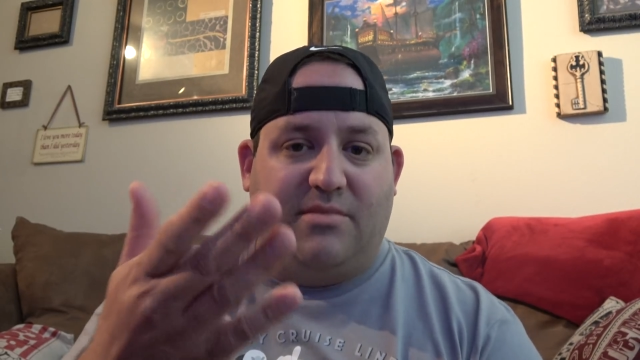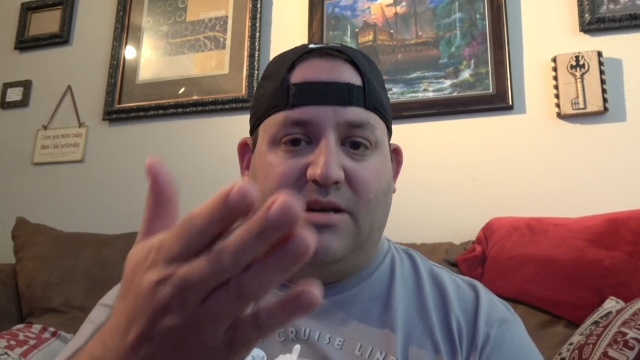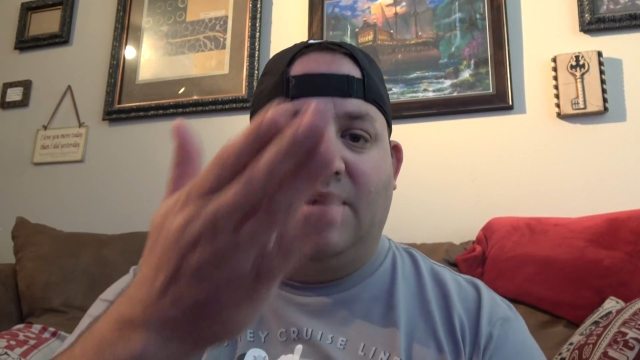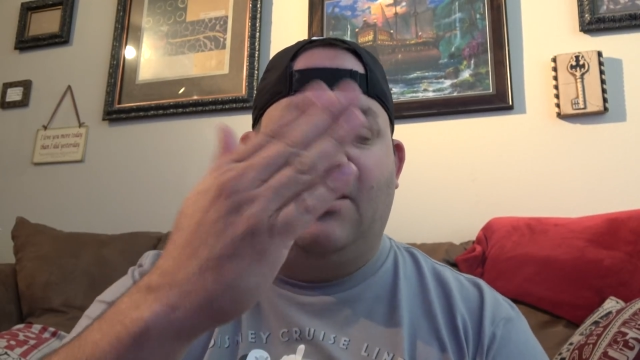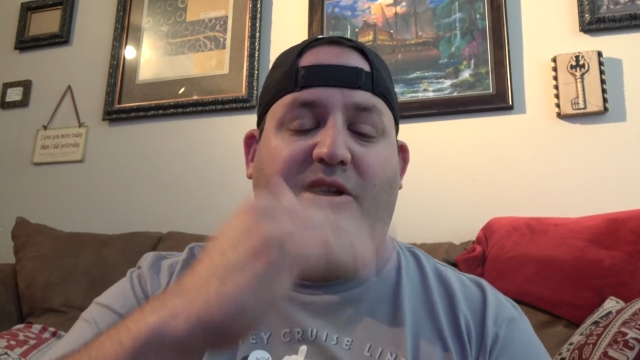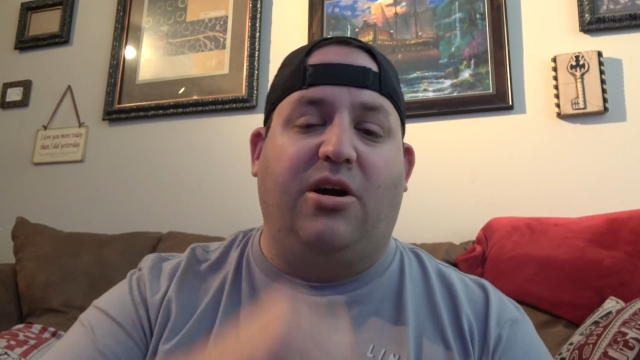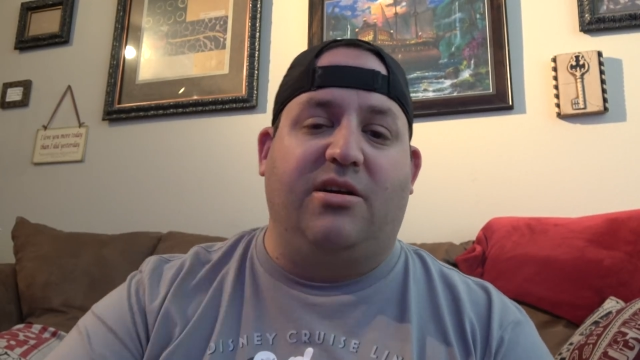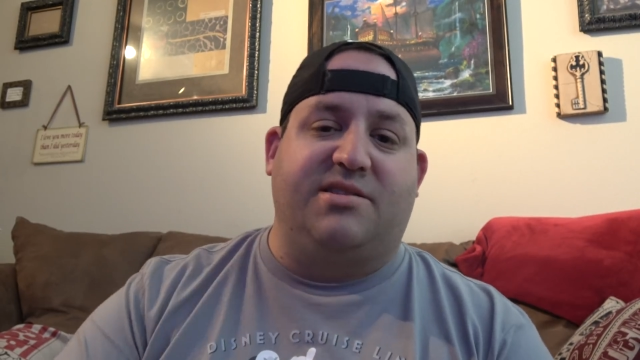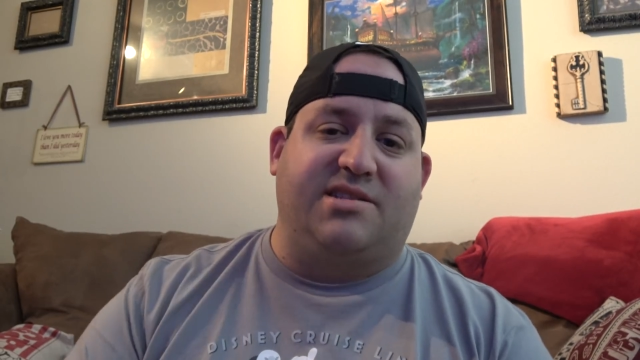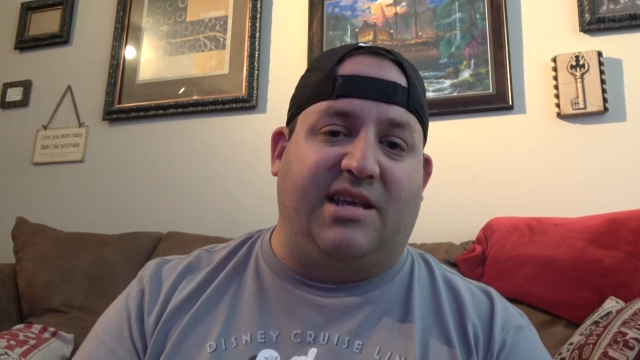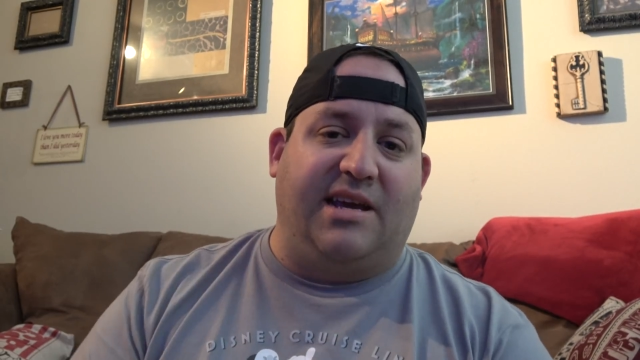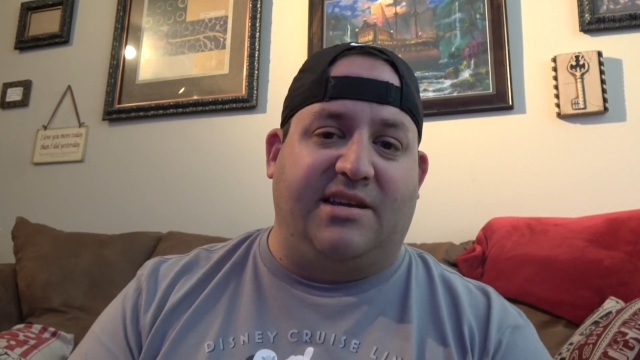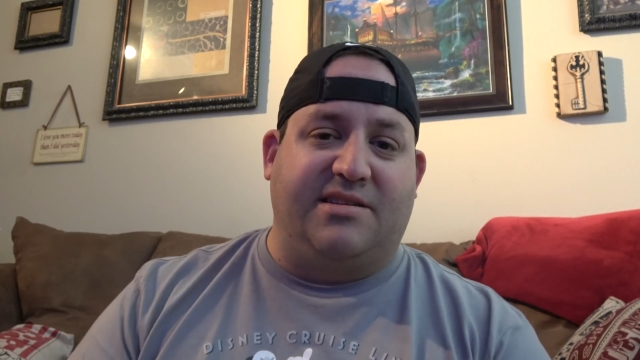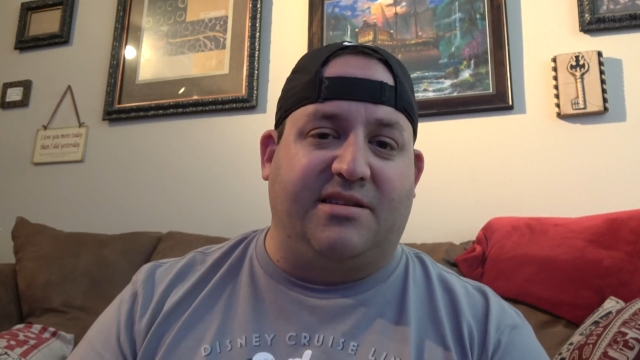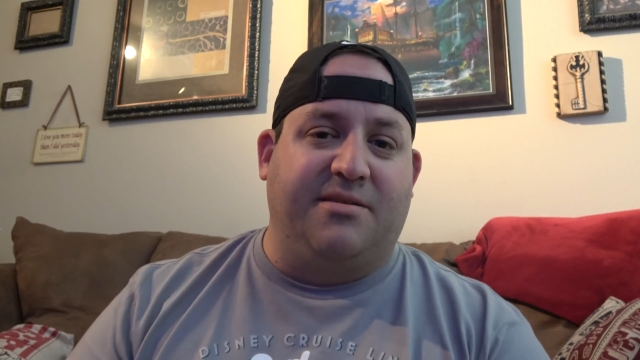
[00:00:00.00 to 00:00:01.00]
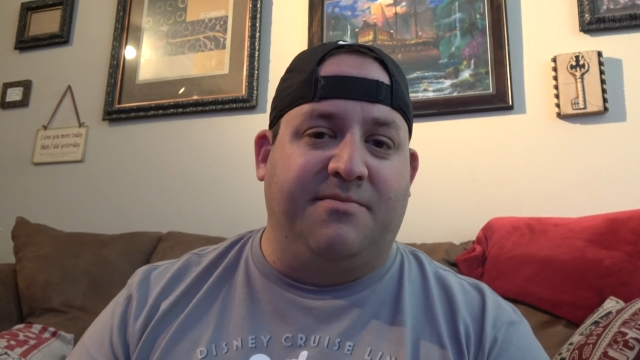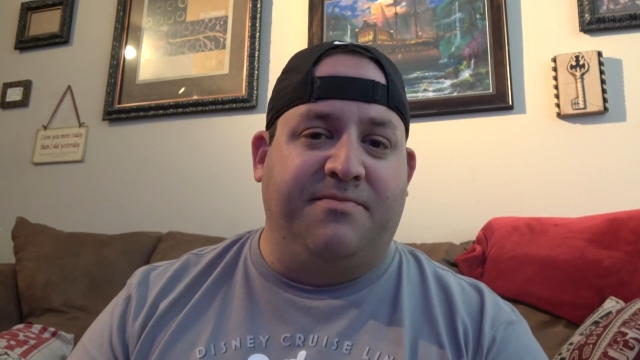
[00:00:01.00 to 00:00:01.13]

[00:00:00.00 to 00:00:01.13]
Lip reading: in Cars Land.